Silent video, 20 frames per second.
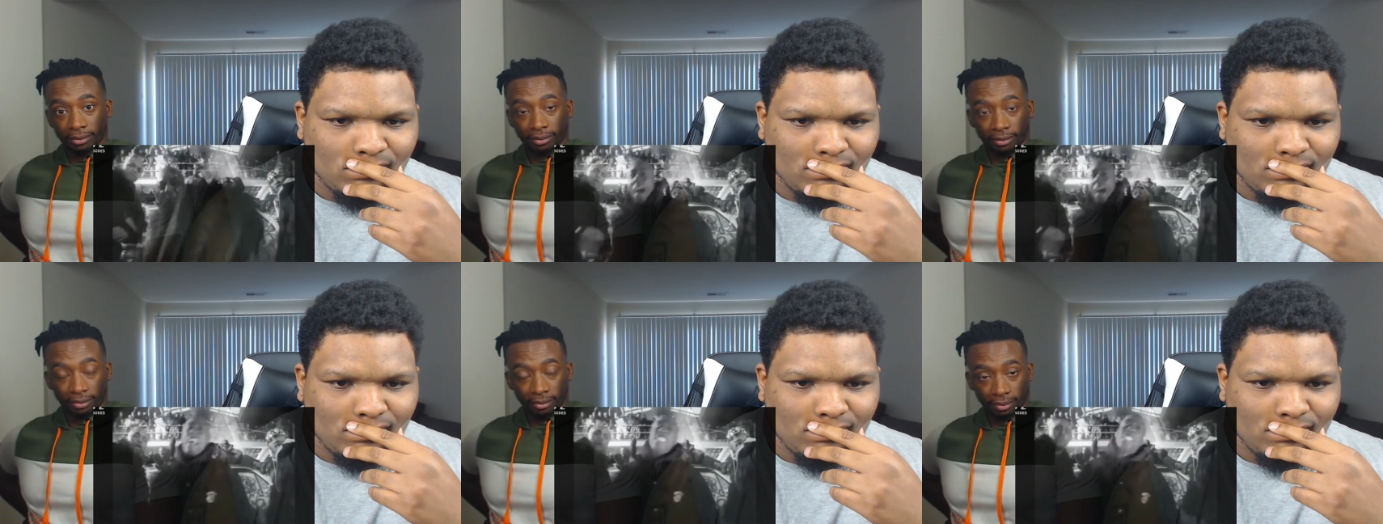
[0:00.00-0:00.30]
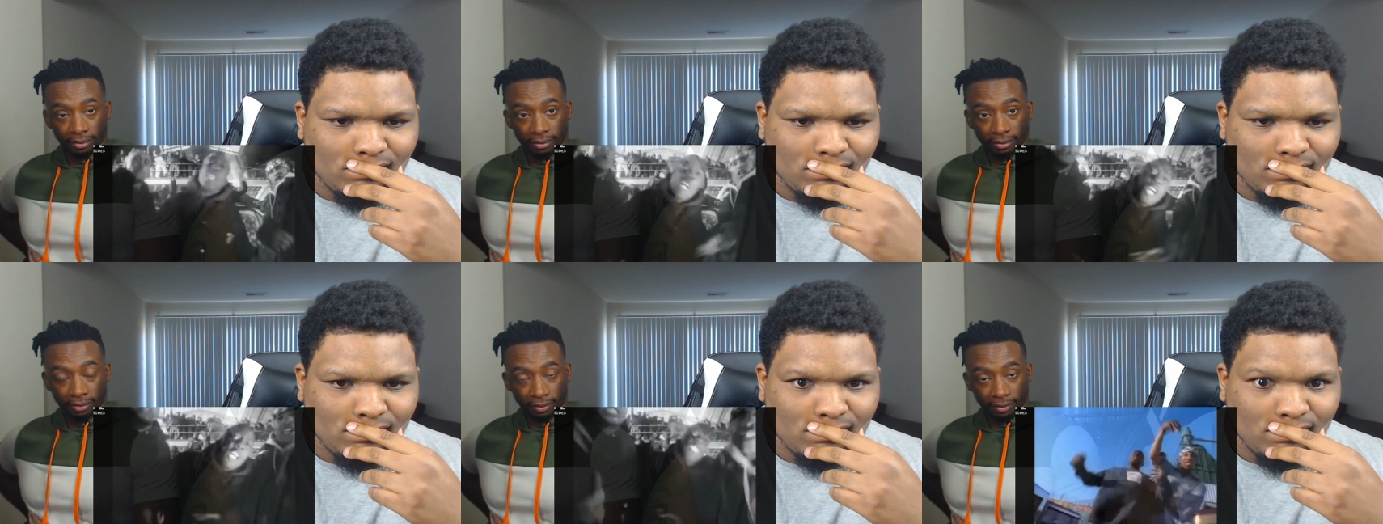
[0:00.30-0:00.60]

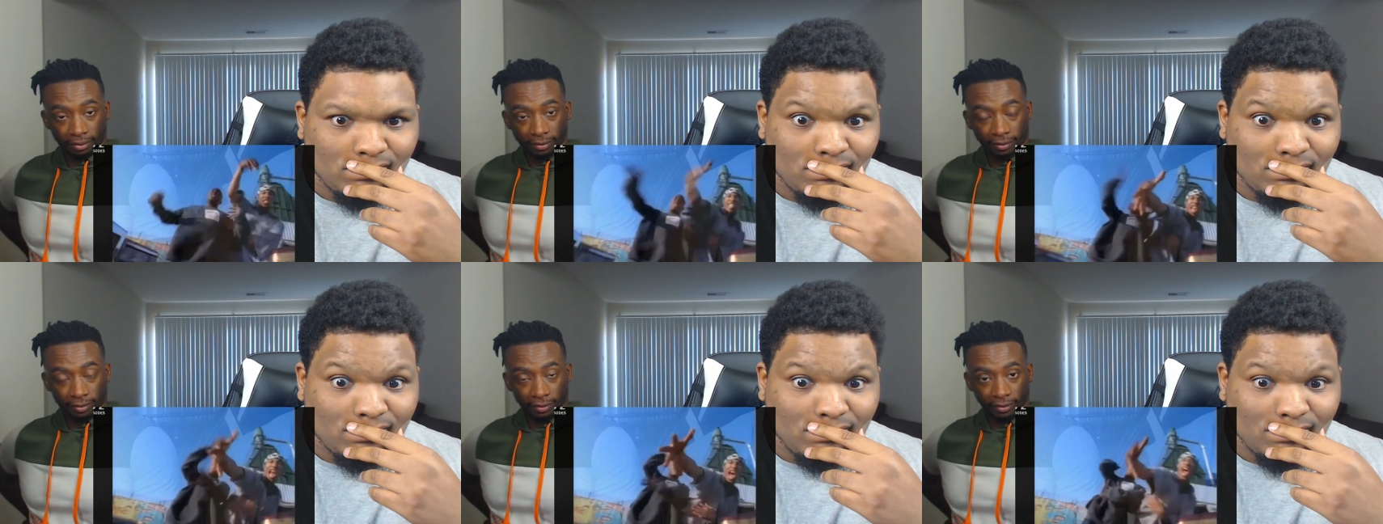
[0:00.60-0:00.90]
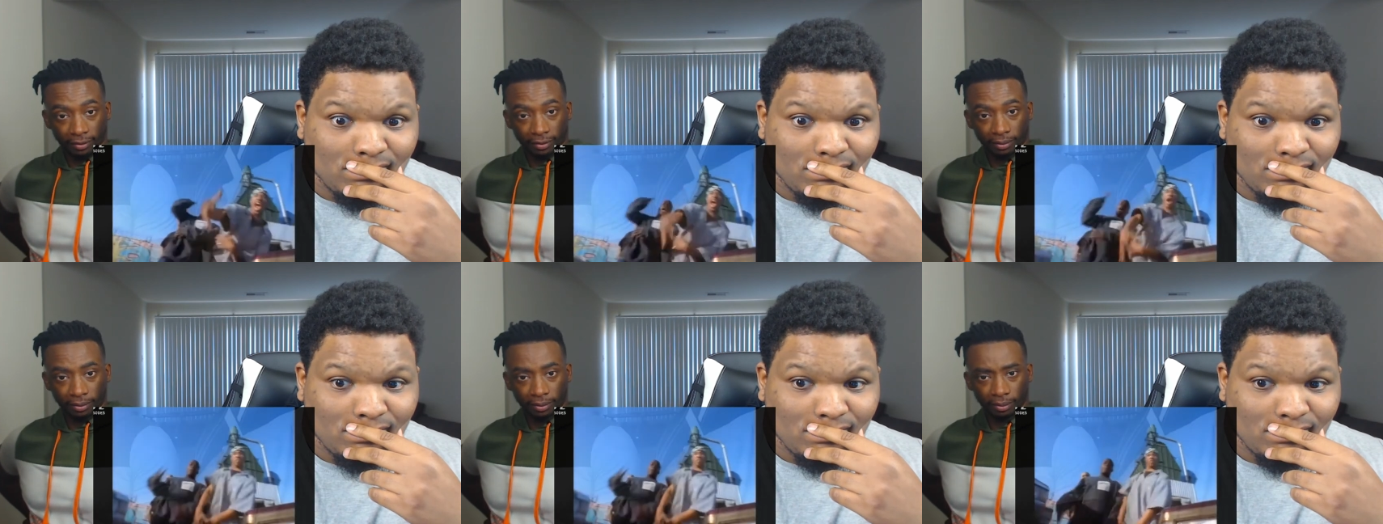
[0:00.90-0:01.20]

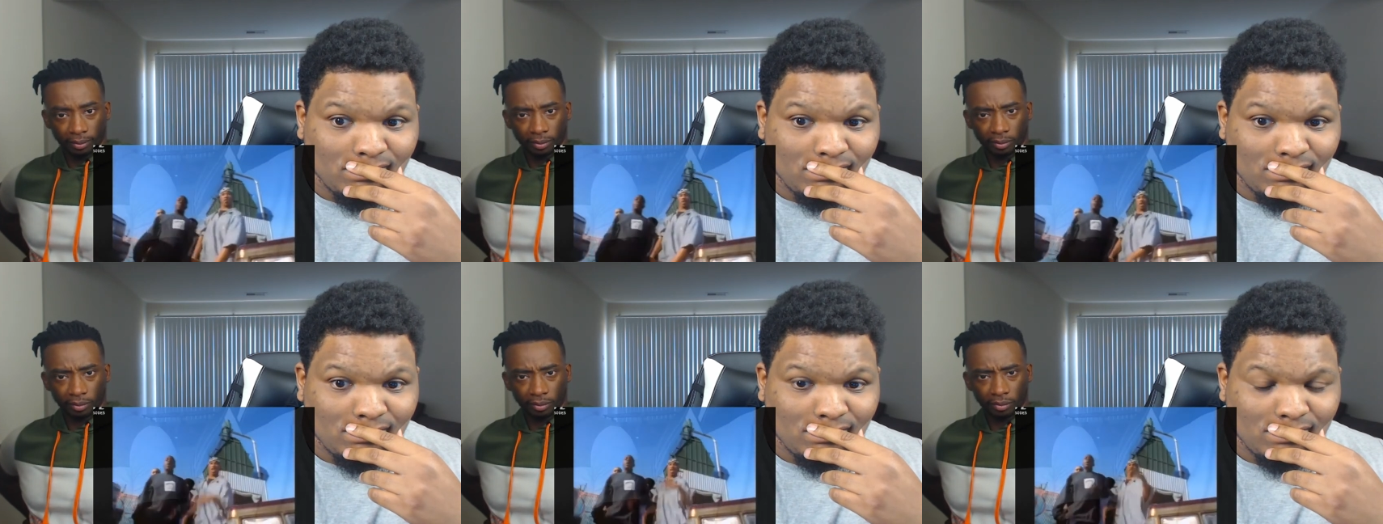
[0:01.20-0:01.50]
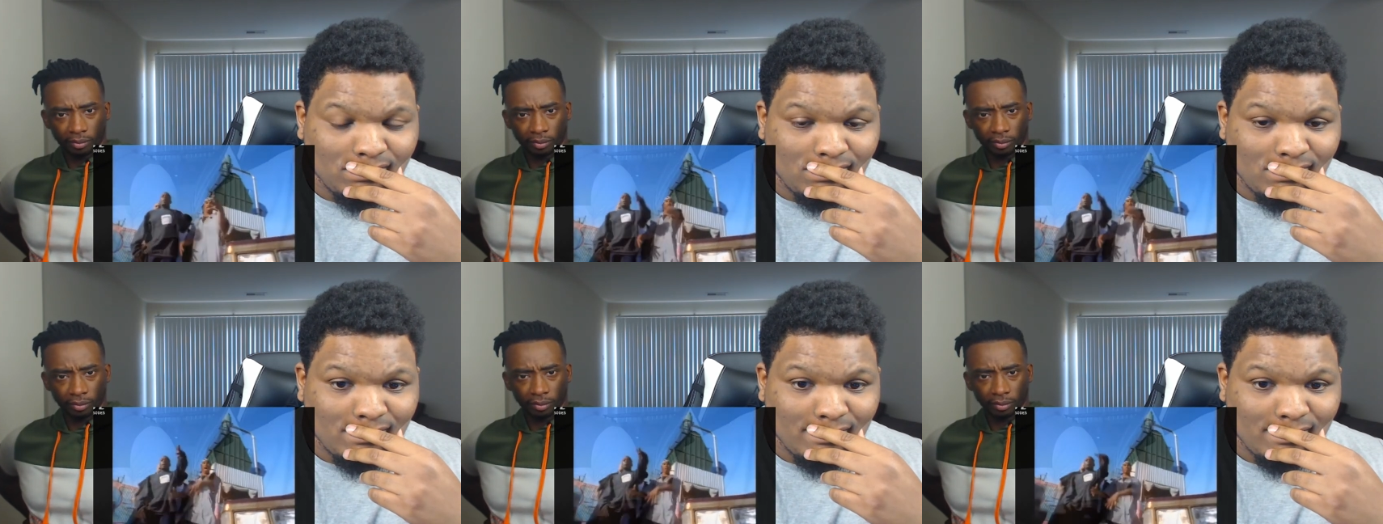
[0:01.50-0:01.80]

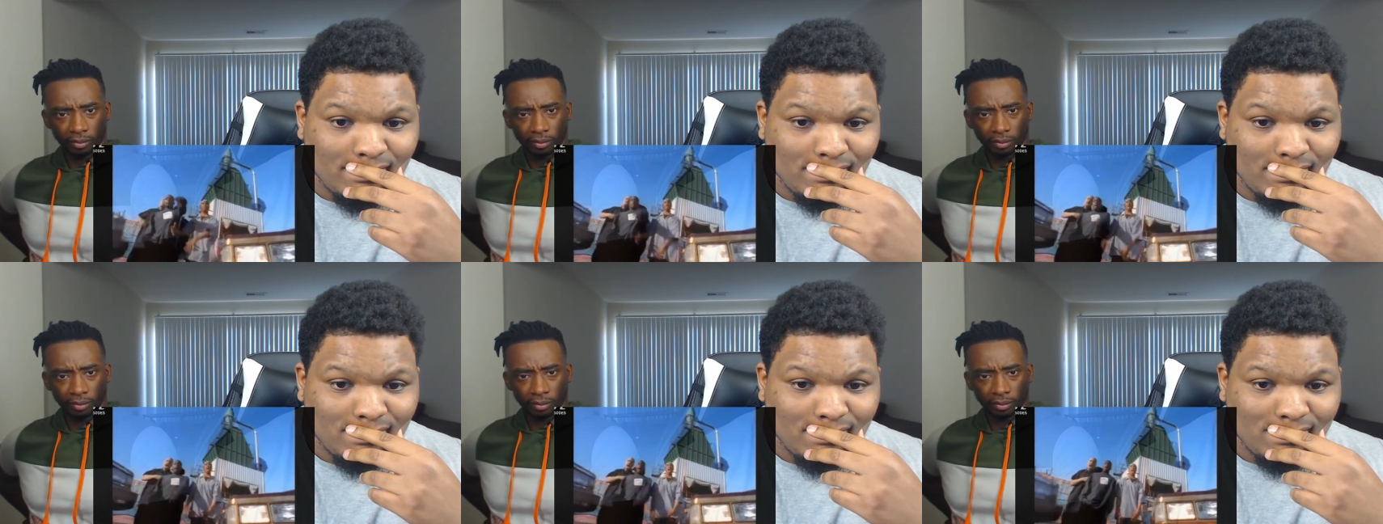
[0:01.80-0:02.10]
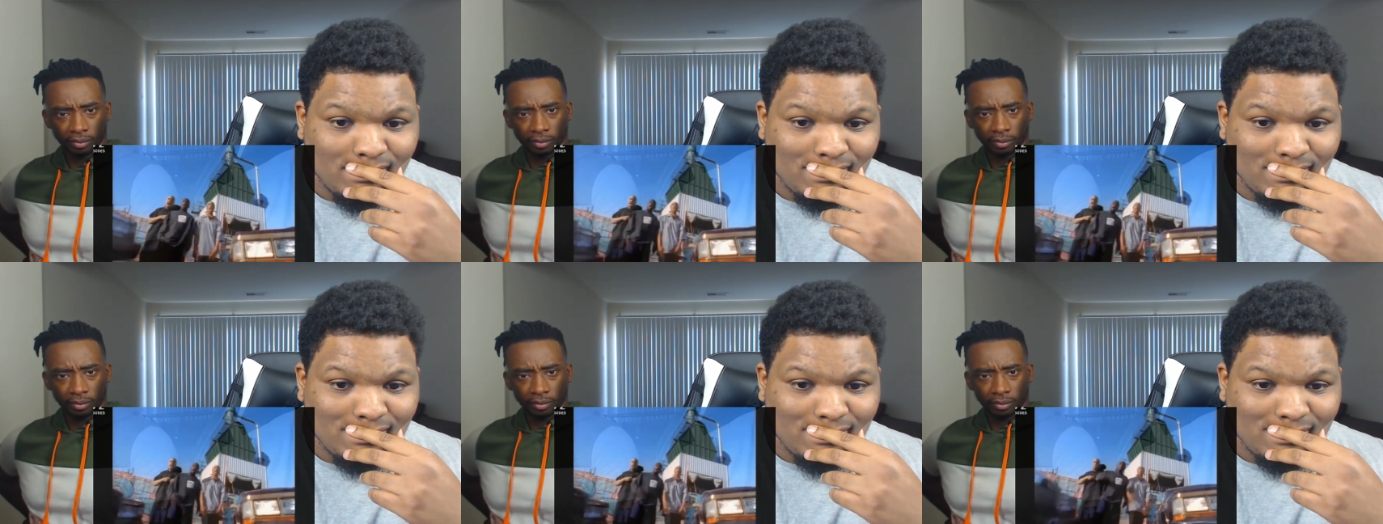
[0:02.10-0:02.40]

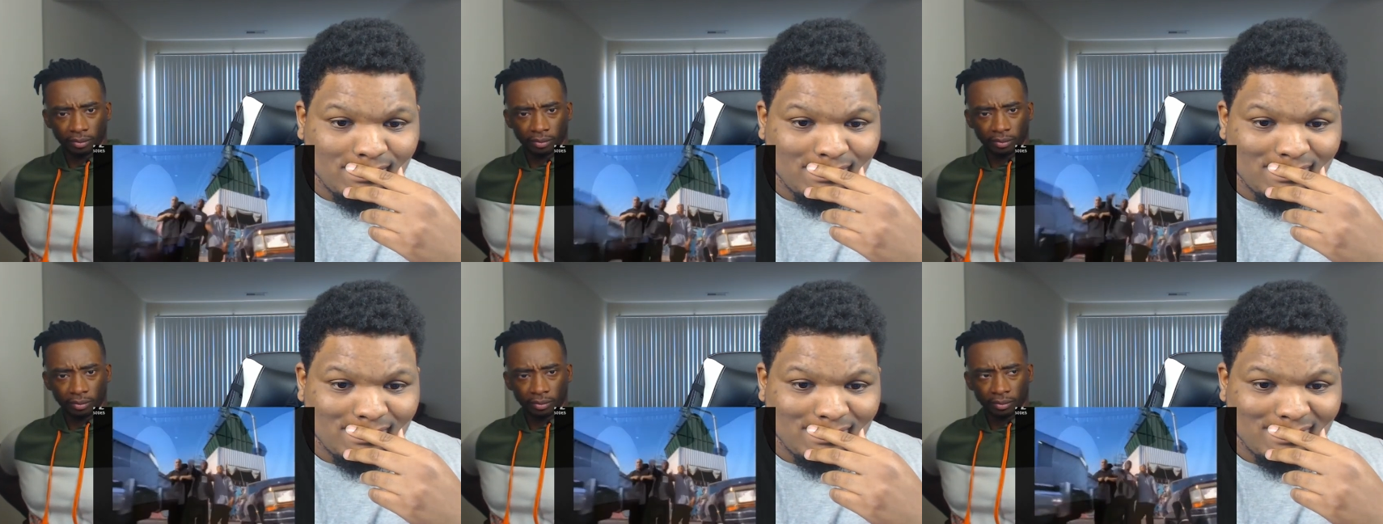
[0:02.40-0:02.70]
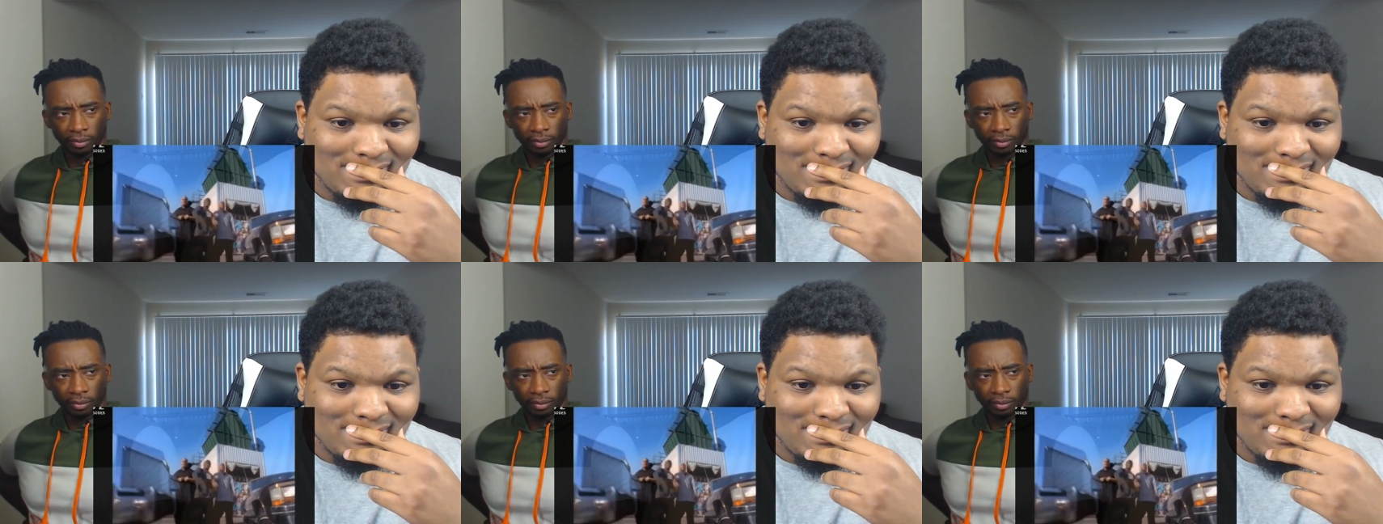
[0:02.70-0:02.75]
[no speech]